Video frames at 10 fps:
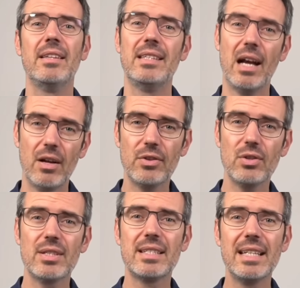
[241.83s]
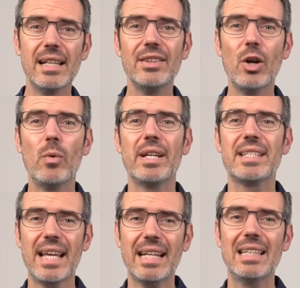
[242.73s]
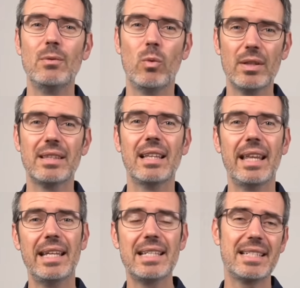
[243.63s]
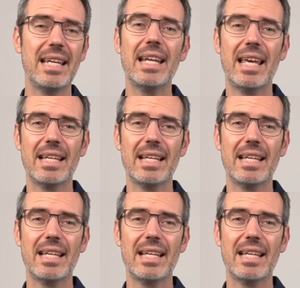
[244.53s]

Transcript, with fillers: the others still know exactly what the latest data